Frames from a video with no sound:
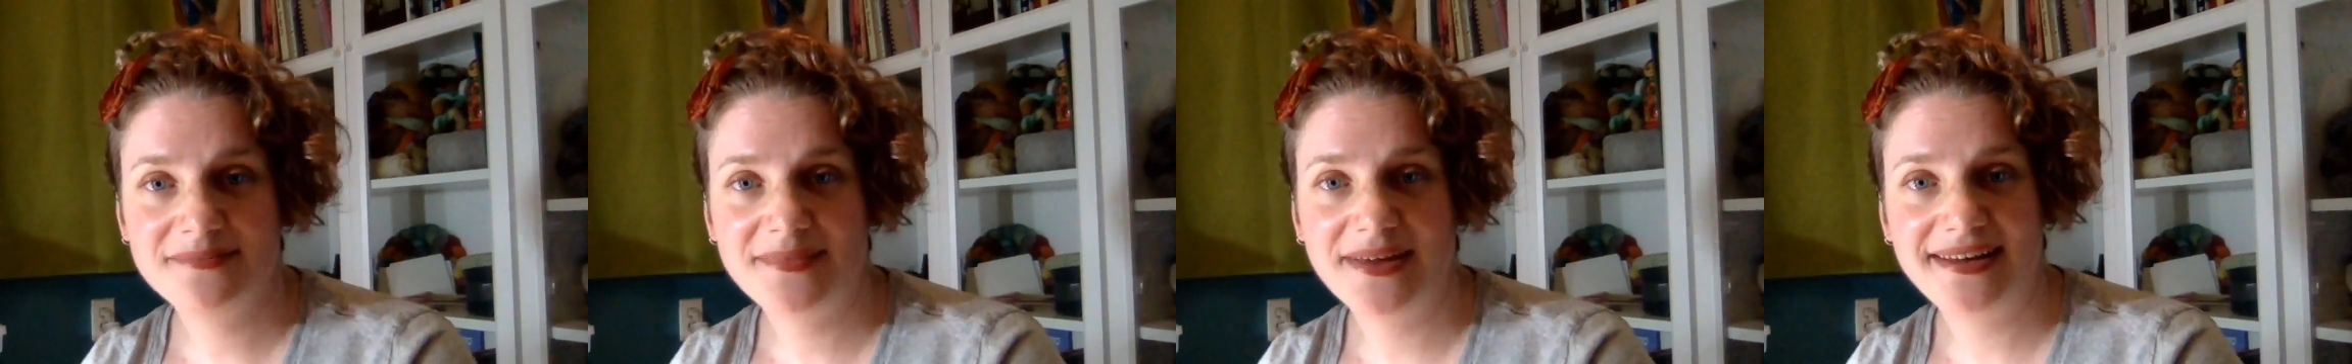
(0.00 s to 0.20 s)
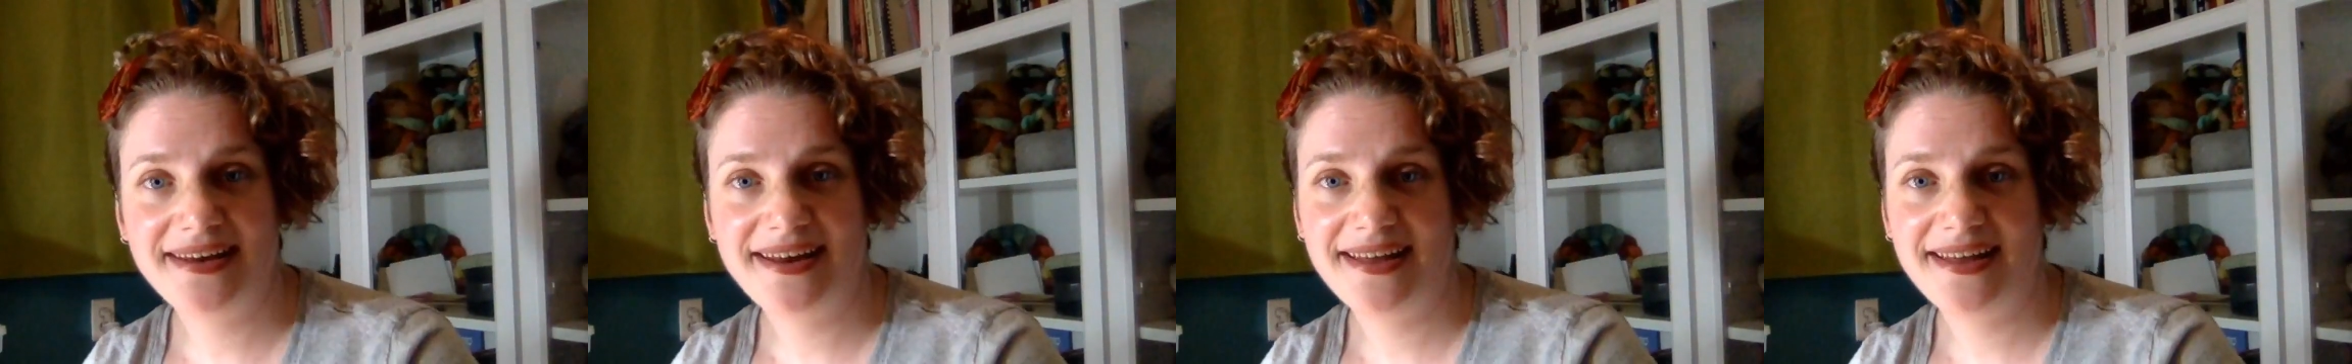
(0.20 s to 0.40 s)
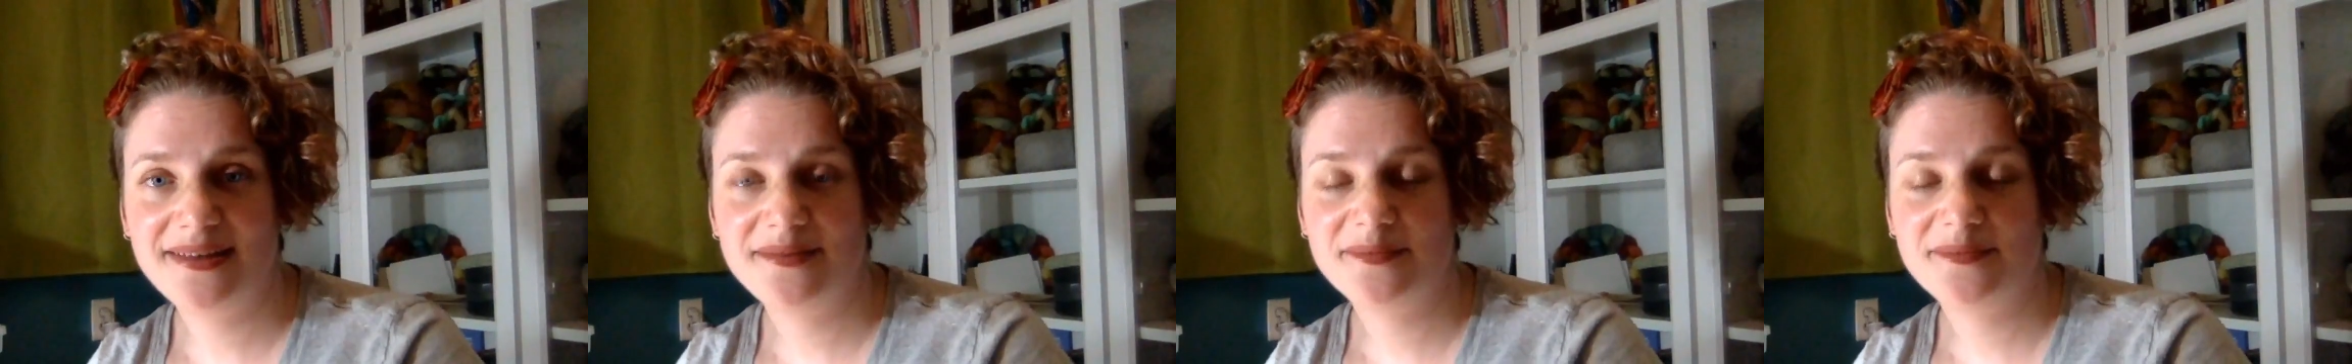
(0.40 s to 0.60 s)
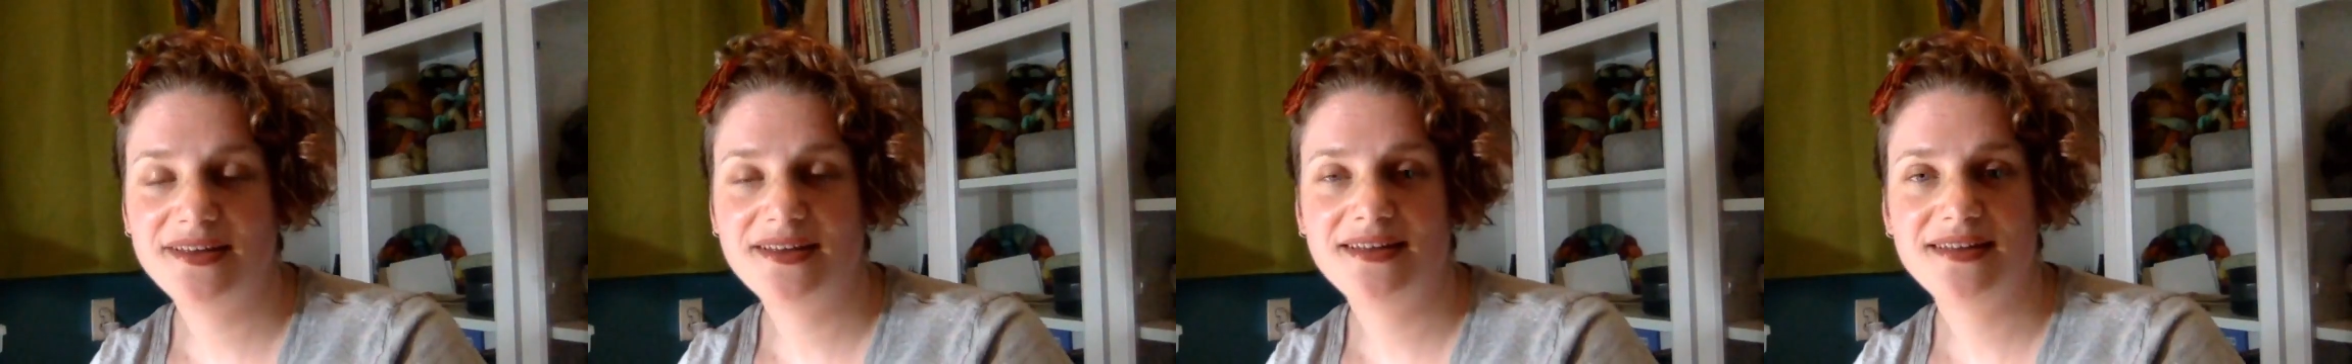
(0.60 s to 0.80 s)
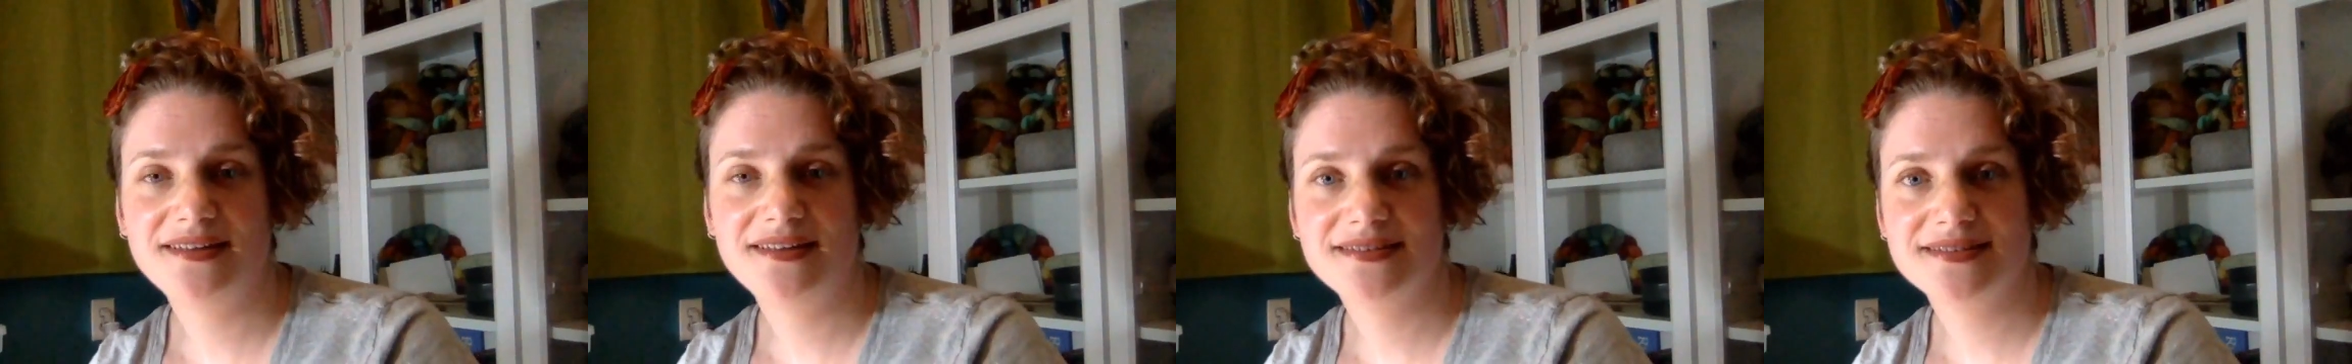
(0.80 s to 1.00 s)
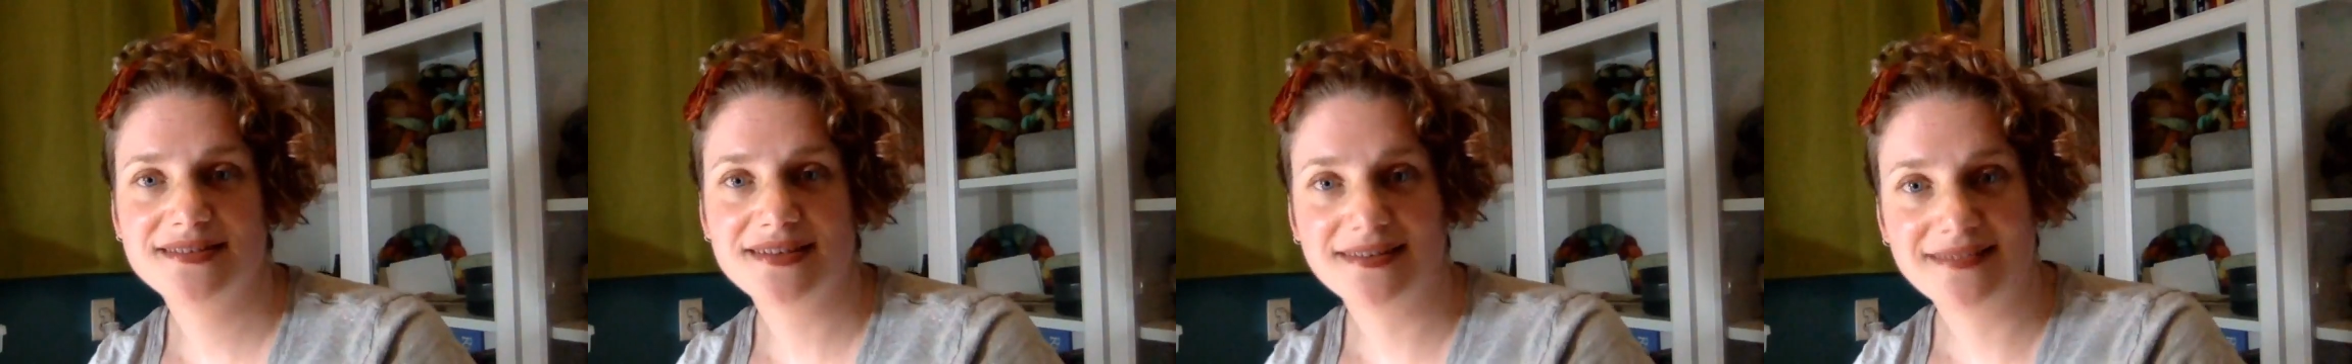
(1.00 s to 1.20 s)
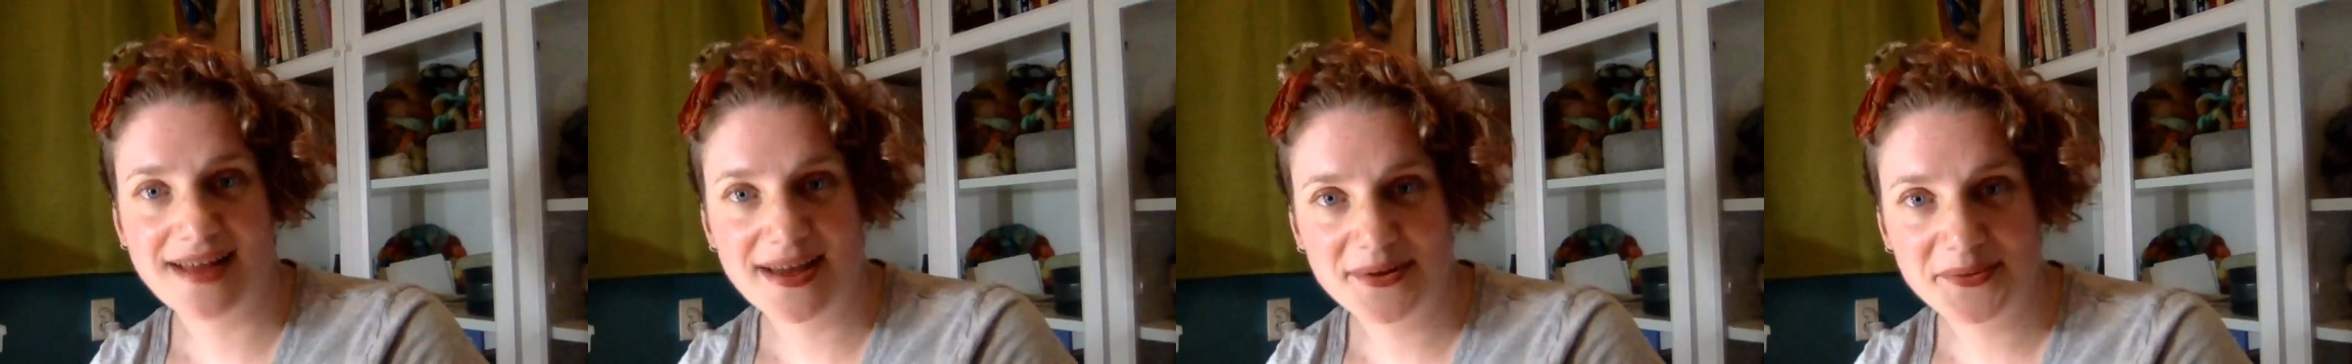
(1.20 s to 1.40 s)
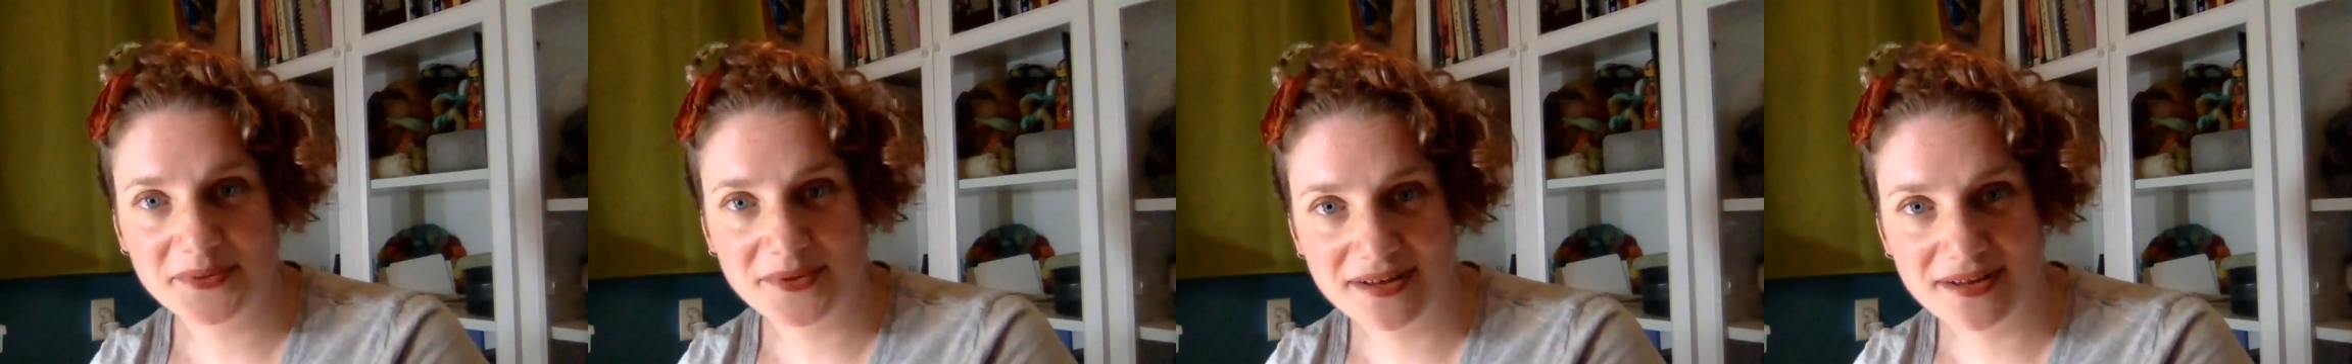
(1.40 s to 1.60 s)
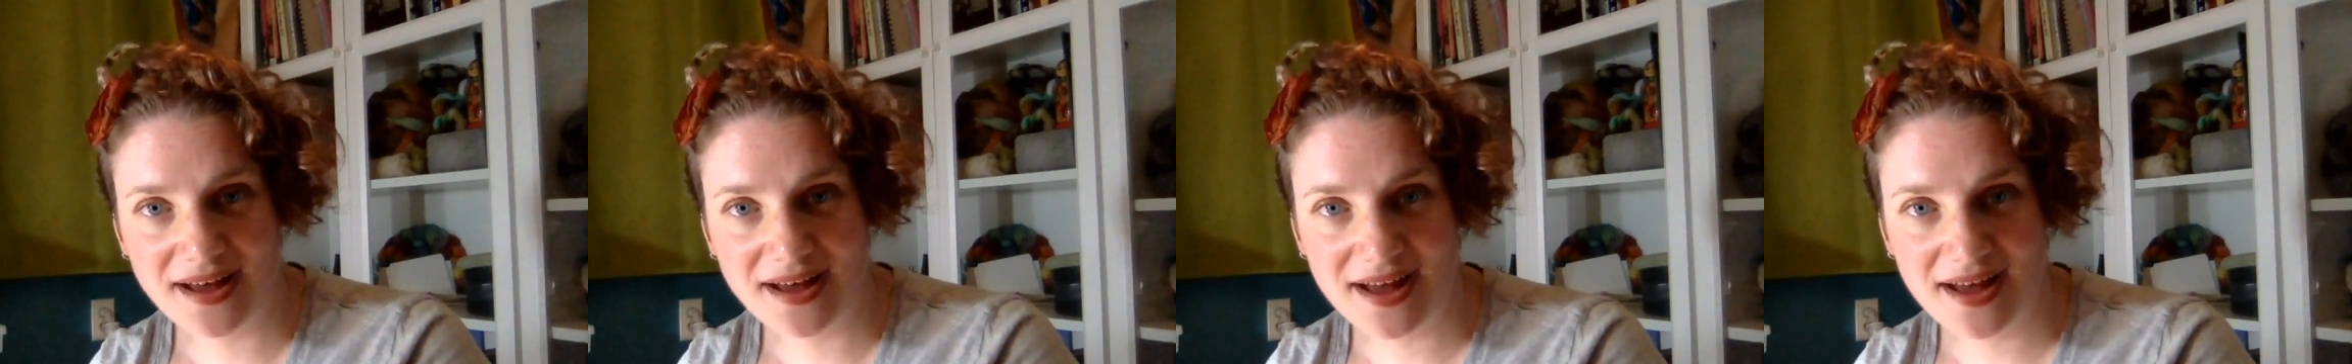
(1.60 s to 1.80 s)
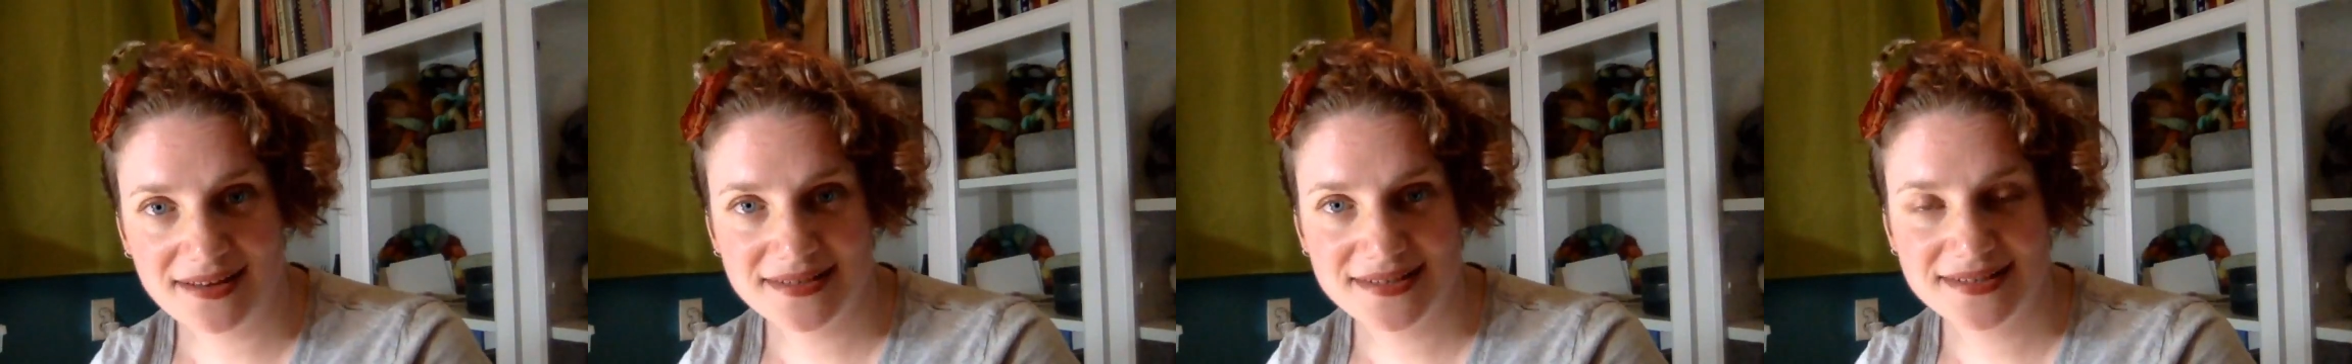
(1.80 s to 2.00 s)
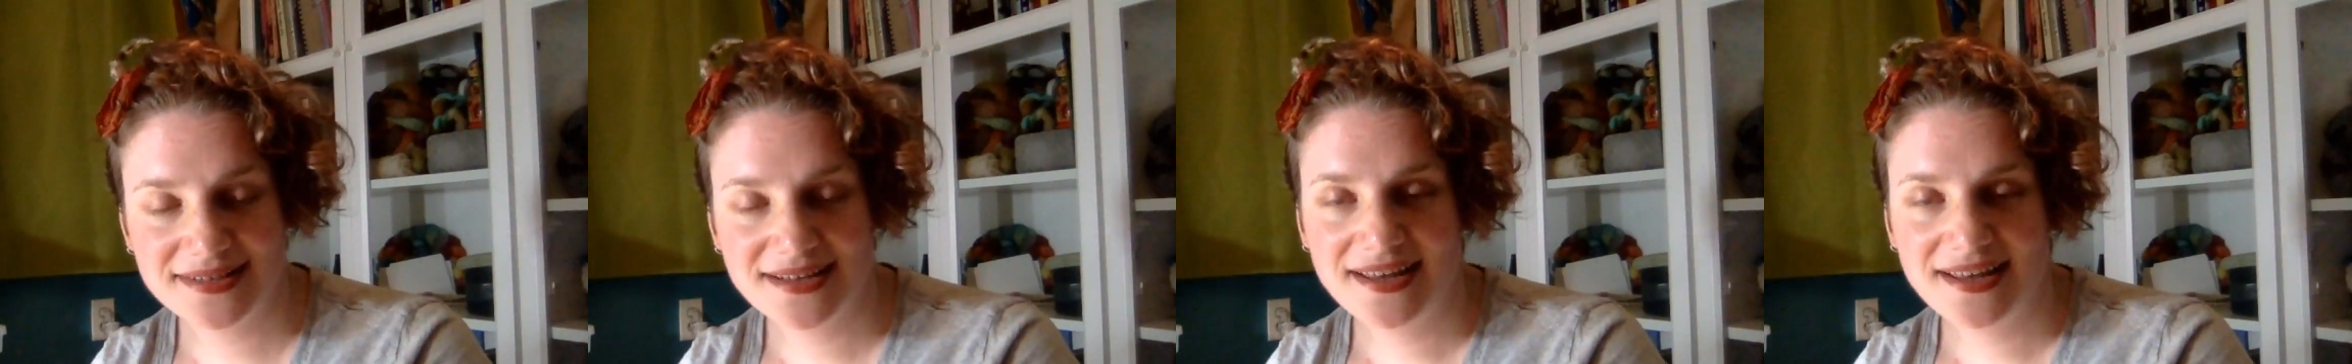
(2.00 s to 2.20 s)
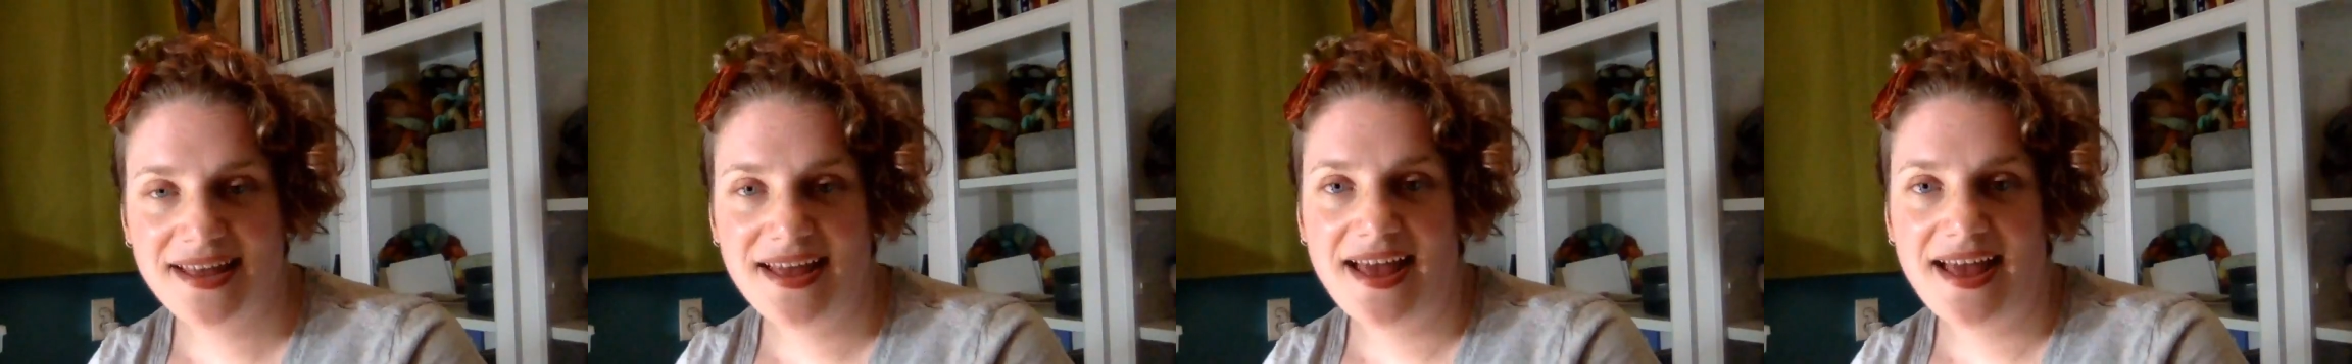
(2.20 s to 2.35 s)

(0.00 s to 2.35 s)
my name is Alana Wilcox,